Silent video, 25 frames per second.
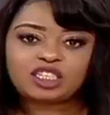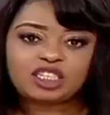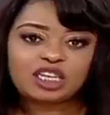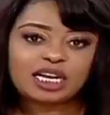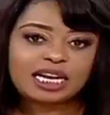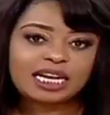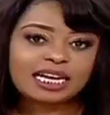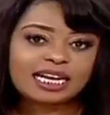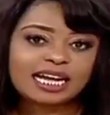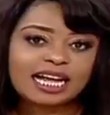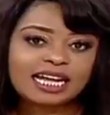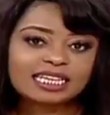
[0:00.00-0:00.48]

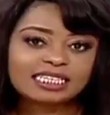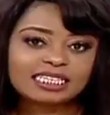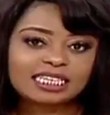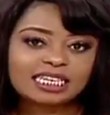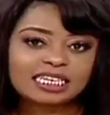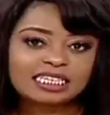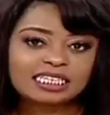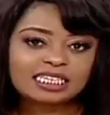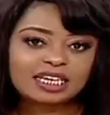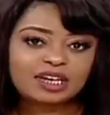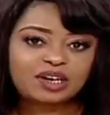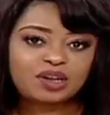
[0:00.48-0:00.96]
The
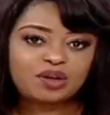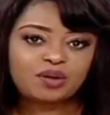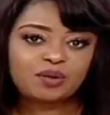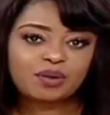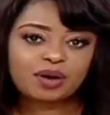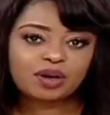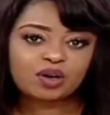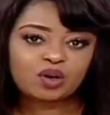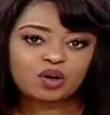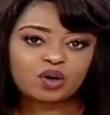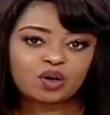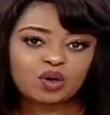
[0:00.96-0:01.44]
shilling has hit
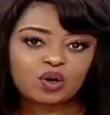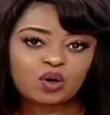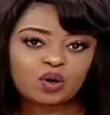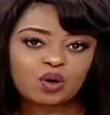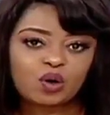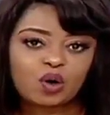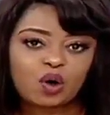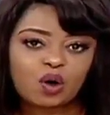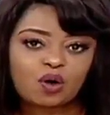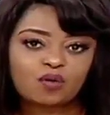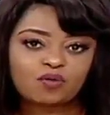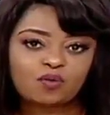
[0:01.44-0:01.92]
a new
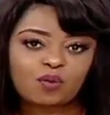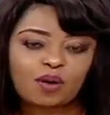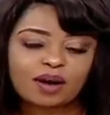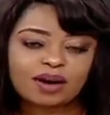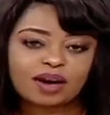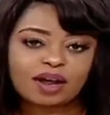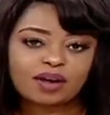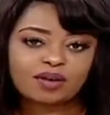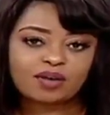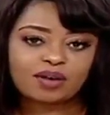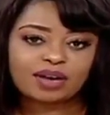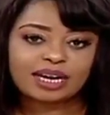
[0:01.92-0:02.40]
record low
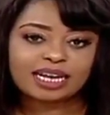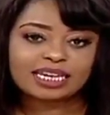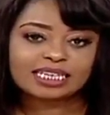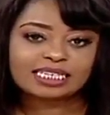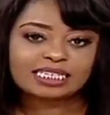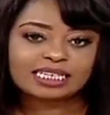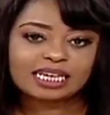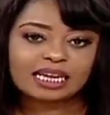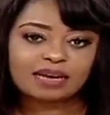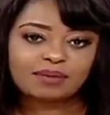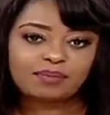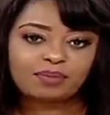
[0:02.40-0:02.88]
of
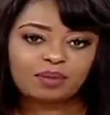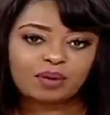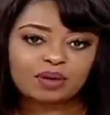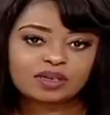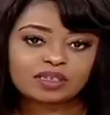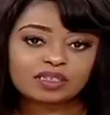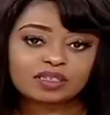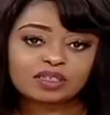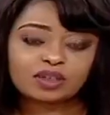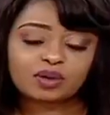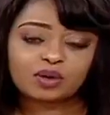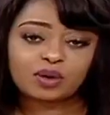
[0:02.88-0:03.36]

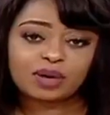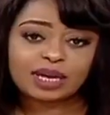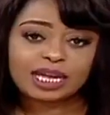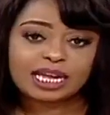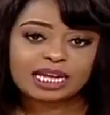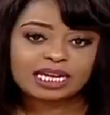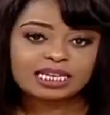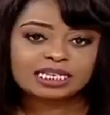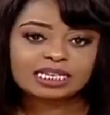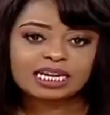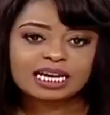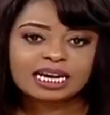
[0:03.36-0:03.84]

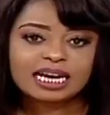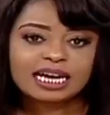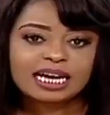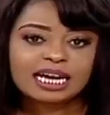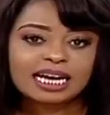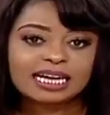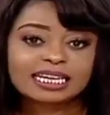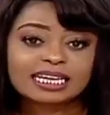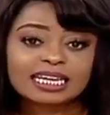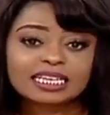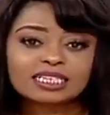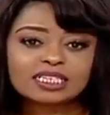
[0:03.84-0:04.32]

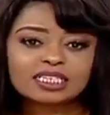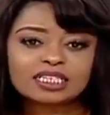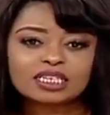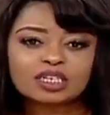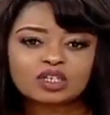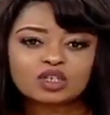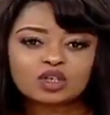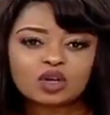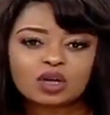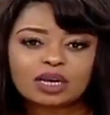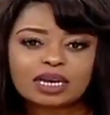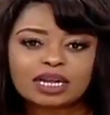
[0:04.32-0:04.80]
110.08
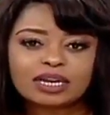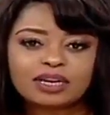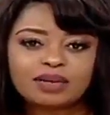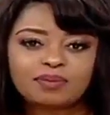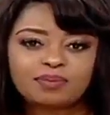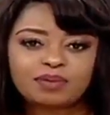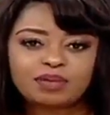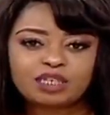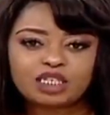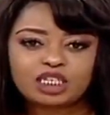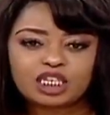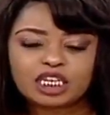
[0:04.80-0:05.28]
against the
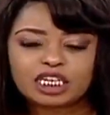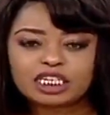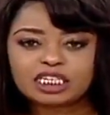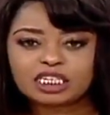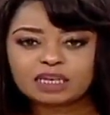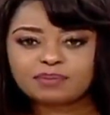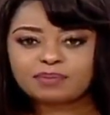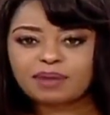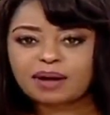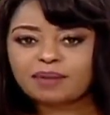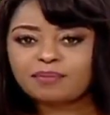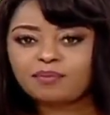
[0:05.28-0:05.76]
dollar,
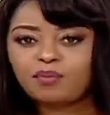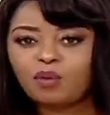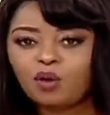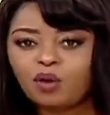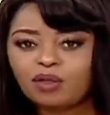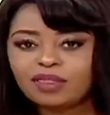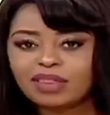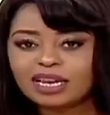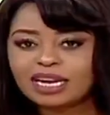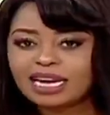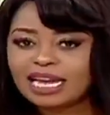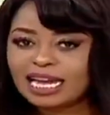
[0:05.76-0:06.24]
depreciating
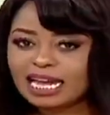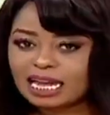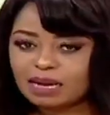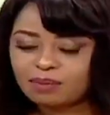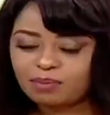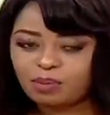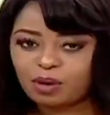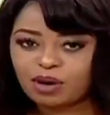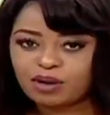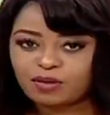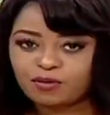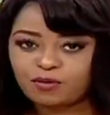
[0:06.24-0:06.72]
by more
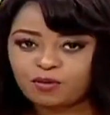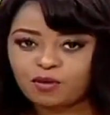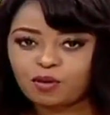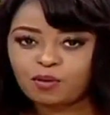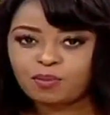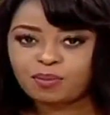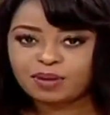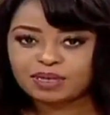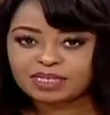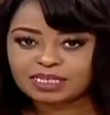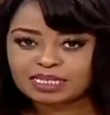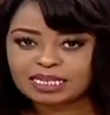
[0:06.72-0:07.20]
than
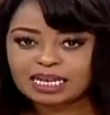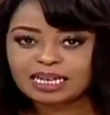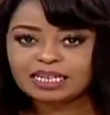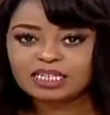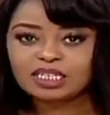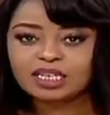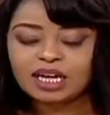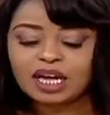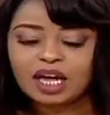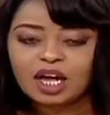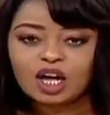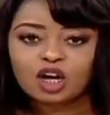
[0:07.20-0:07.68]

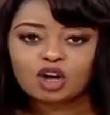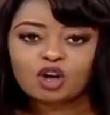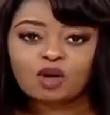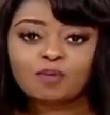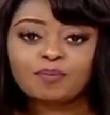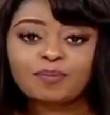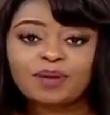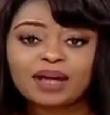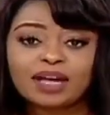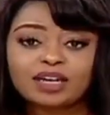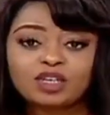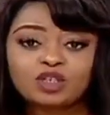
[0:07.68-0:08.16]
8.4%
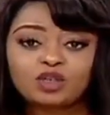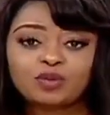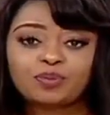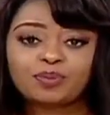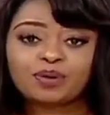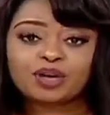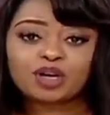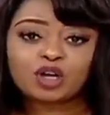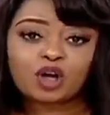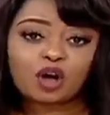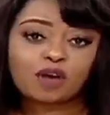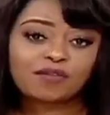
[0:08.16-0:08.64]

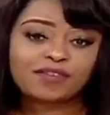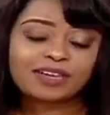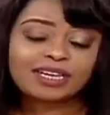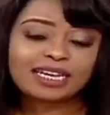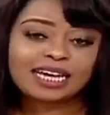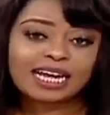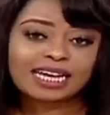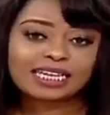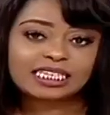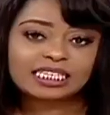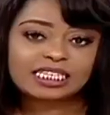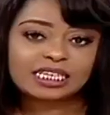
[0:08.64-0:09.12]
compared to
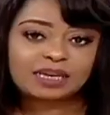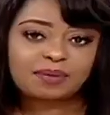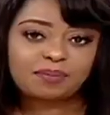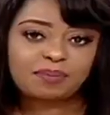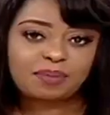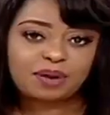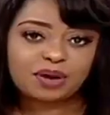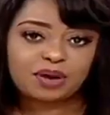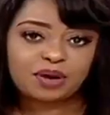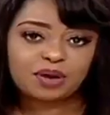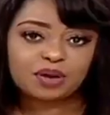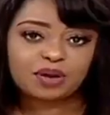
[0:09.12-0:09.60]

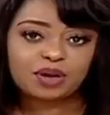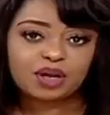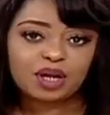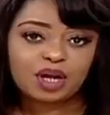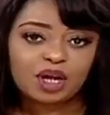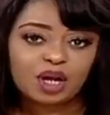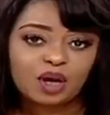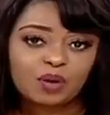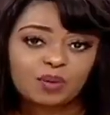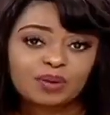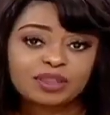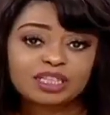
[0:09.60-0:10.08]
pre-COVID-19
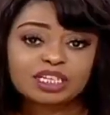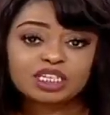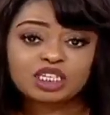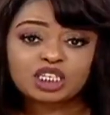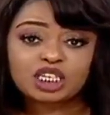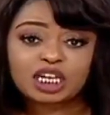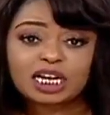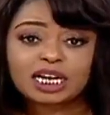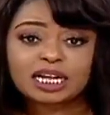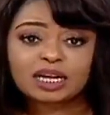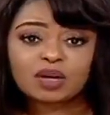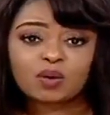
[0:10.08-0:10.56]
period
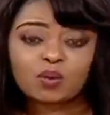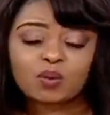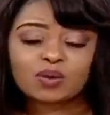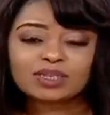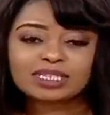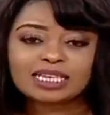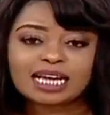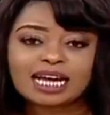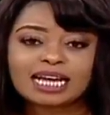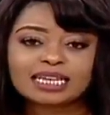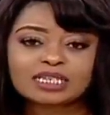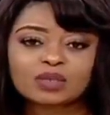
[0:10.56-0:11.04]
when the
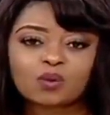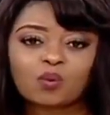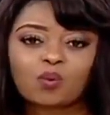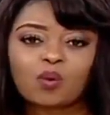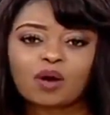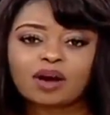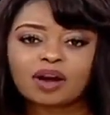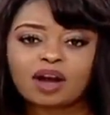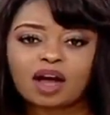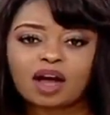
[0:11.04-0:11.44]
shilling was at